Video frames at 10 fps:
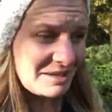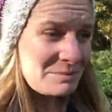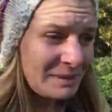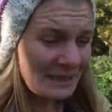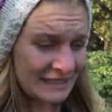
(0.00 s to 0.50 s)

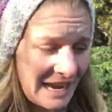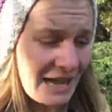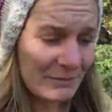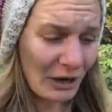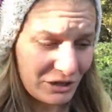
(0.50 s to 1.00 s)
But
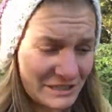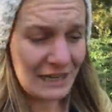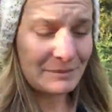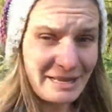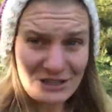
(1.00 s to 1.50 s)

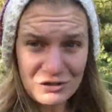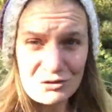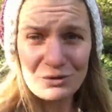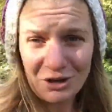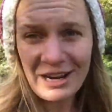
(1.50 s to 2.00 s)
lockdown means
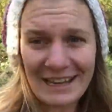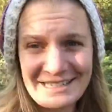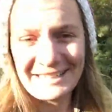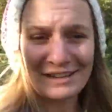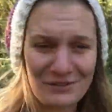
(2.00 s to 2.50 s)
you're not allowed
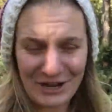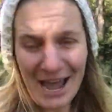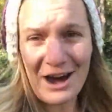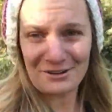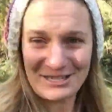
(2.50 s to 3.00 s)
to leave your
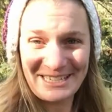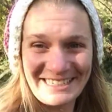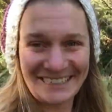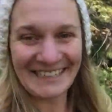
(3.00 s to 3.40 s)
house,